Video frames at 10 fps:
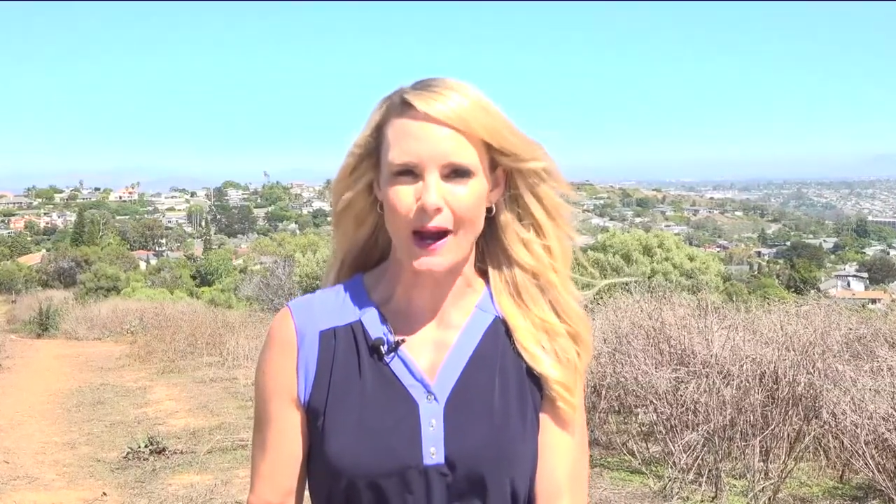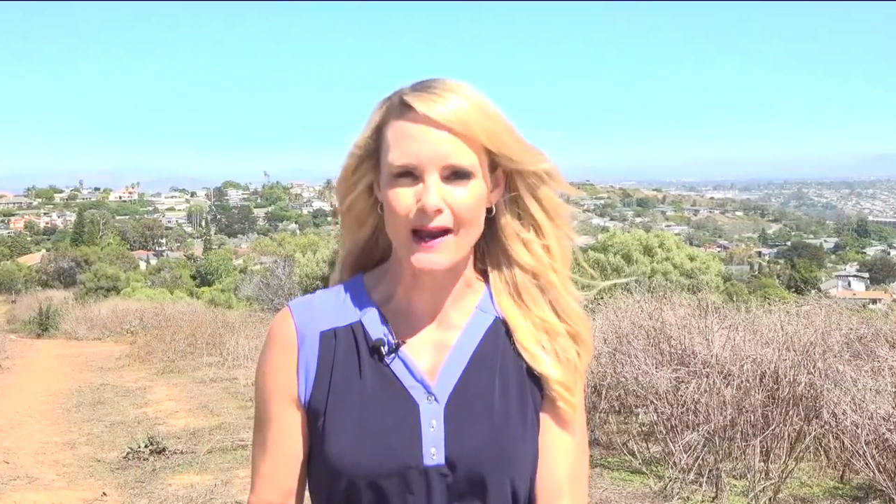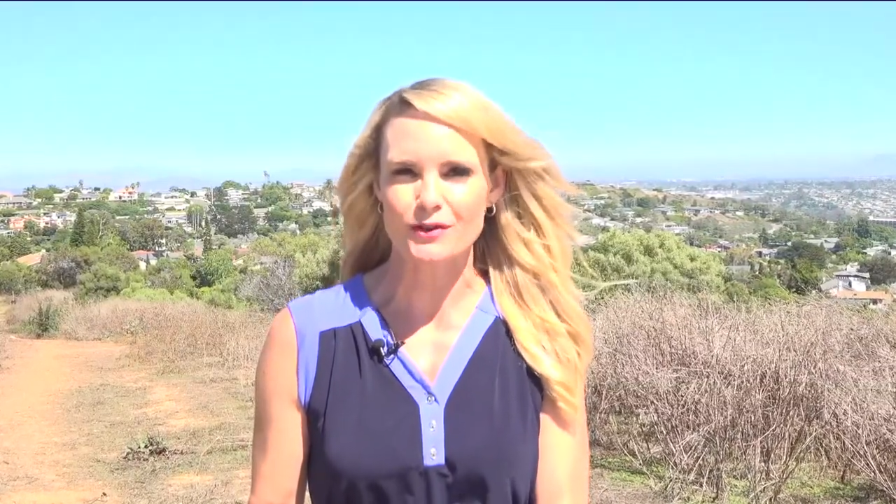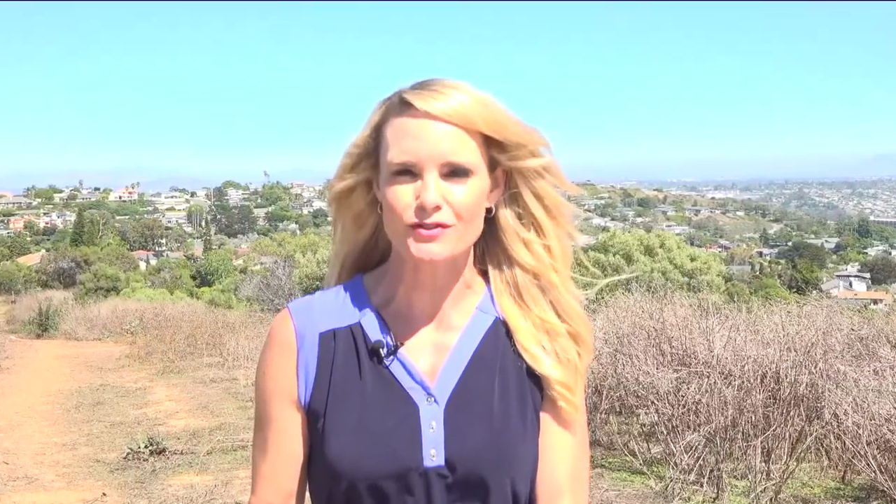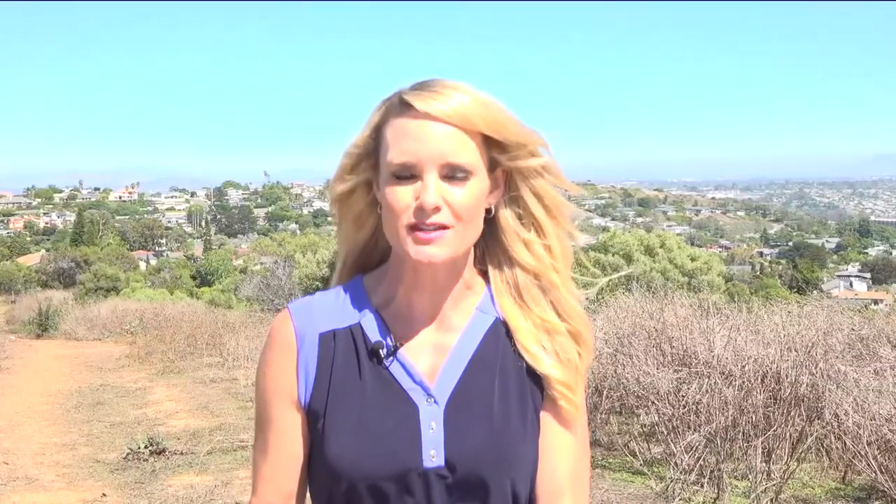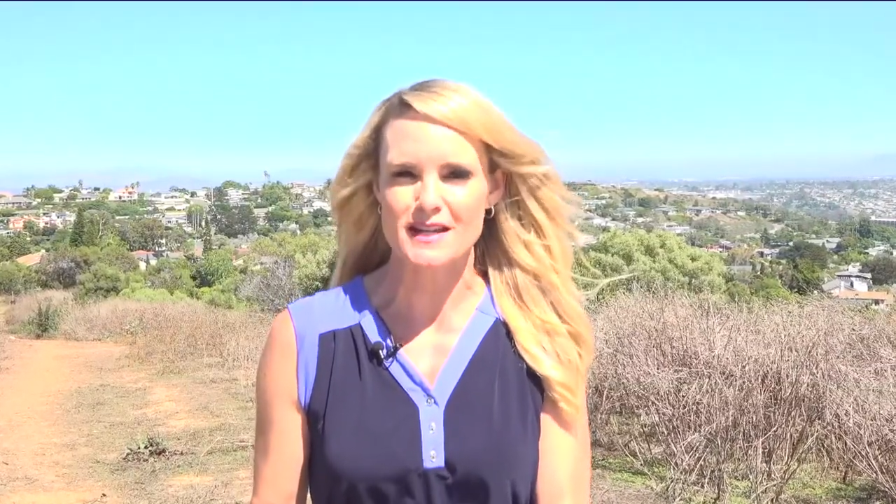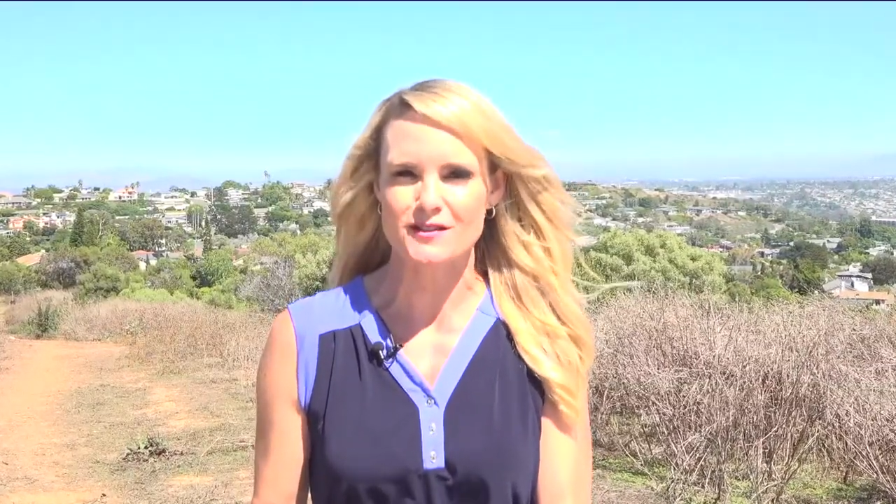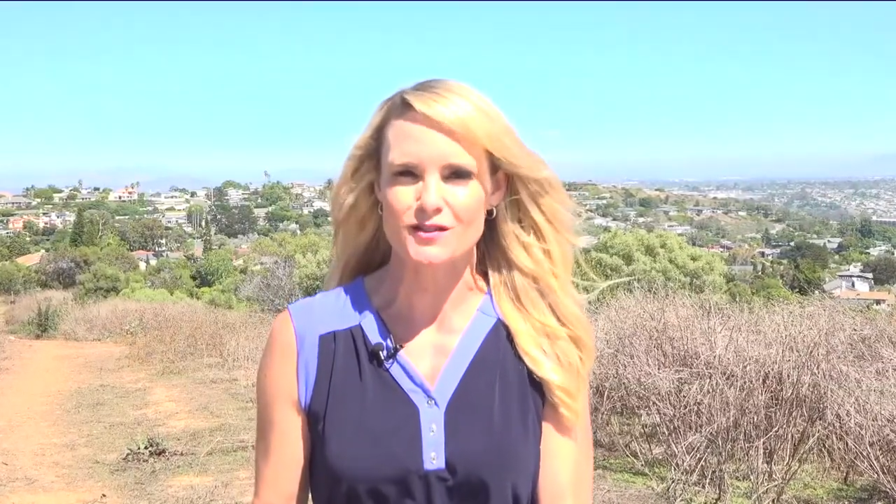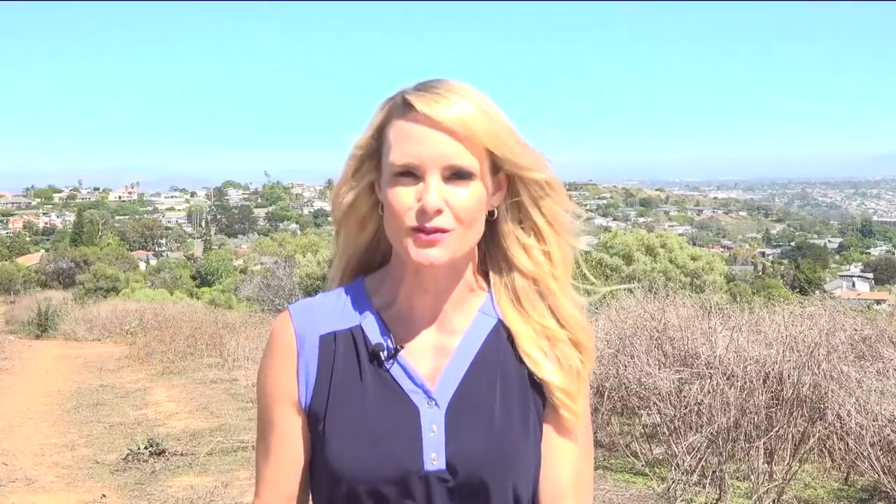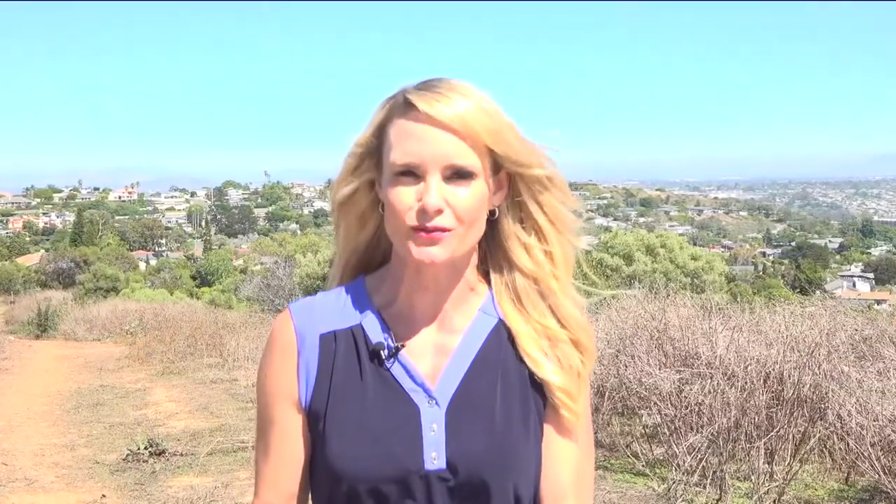
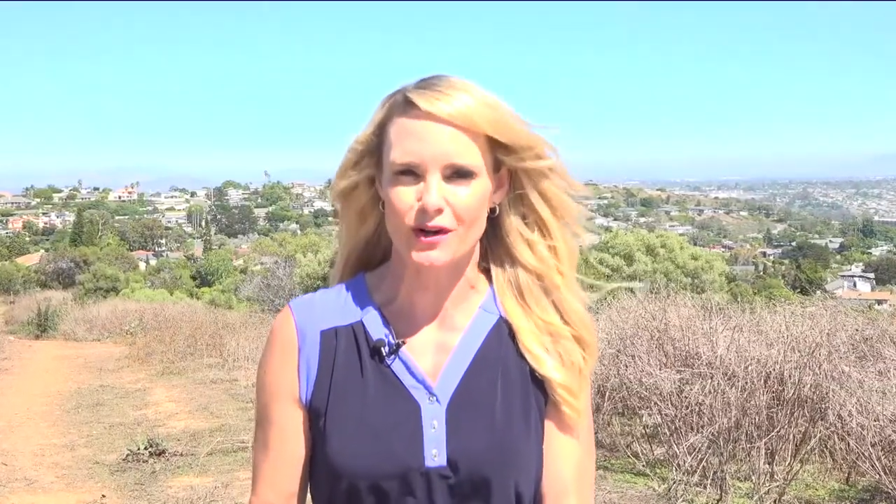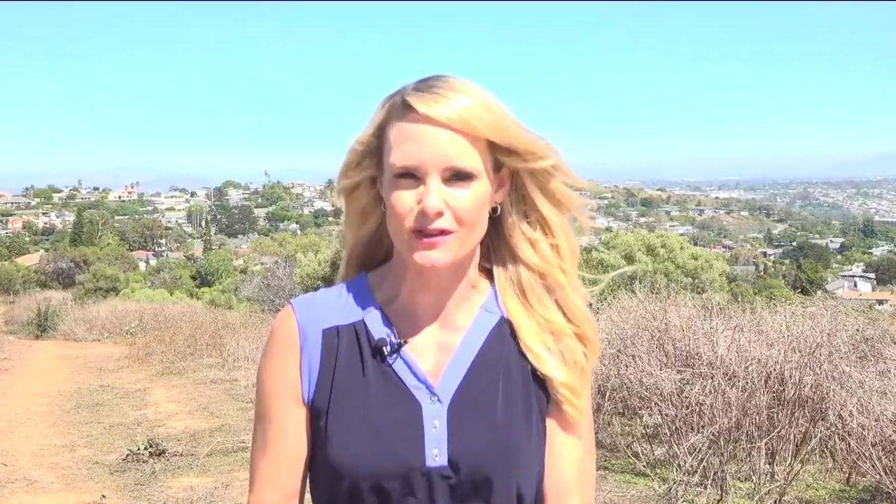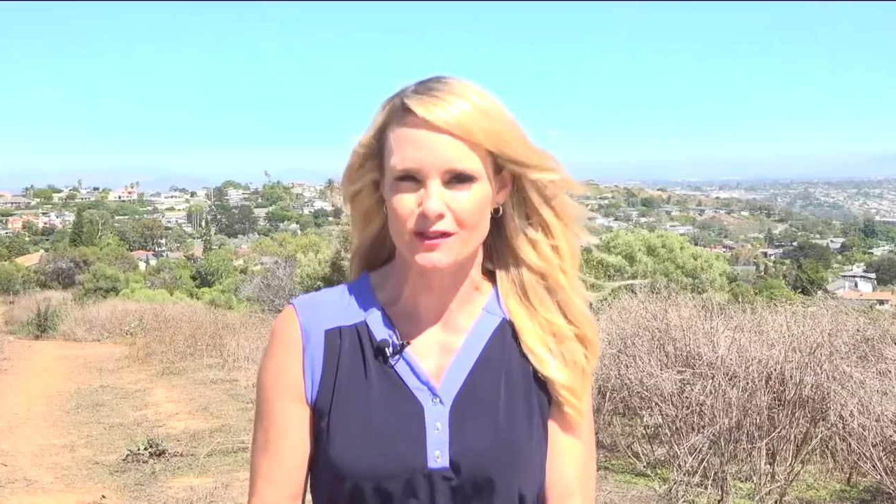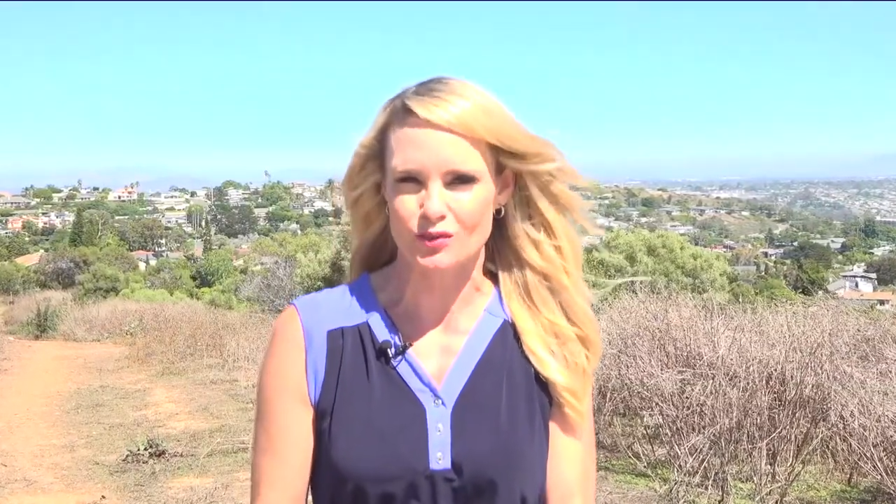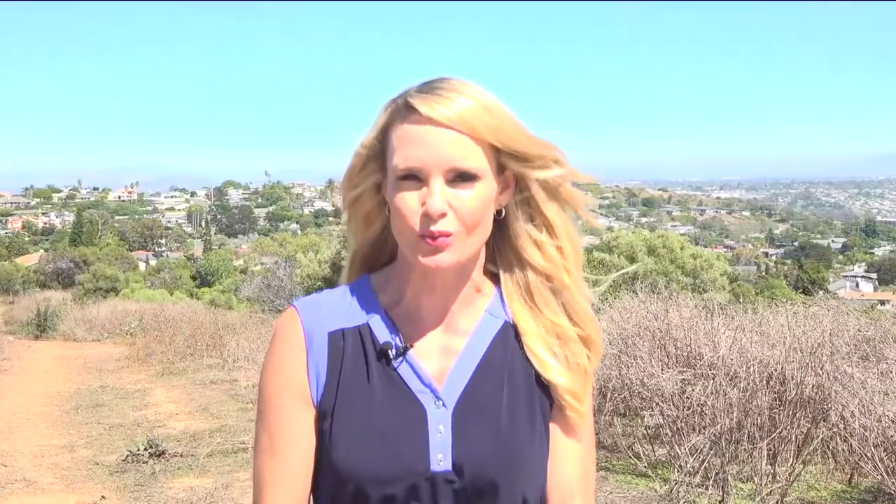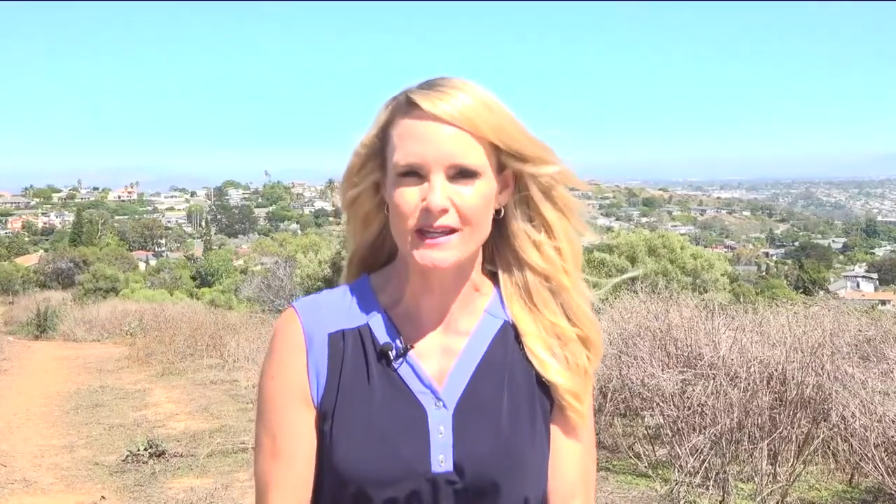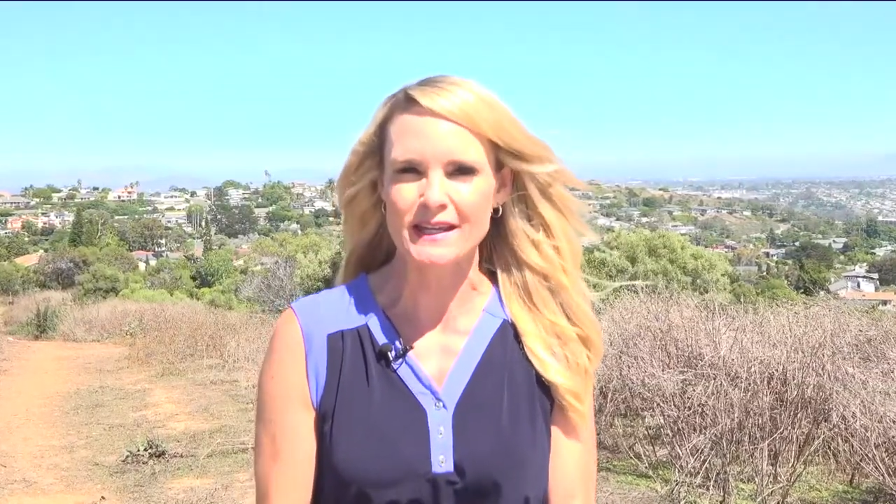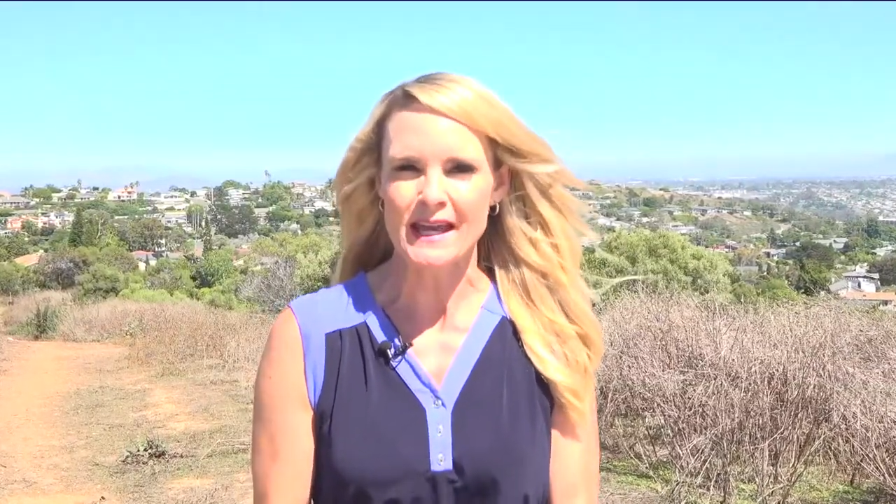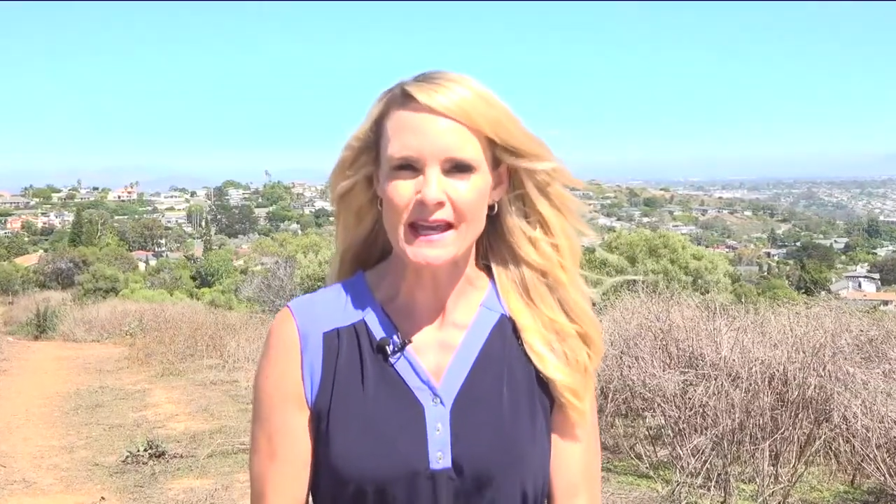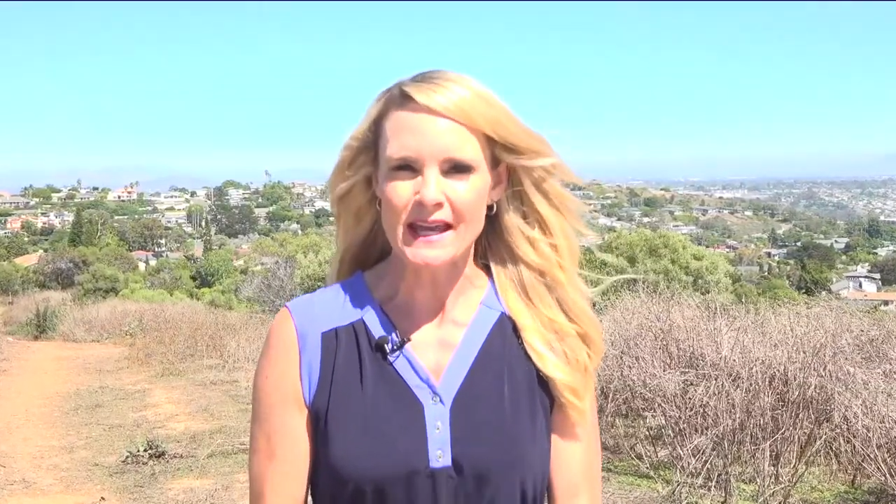rattlesnakes so far this week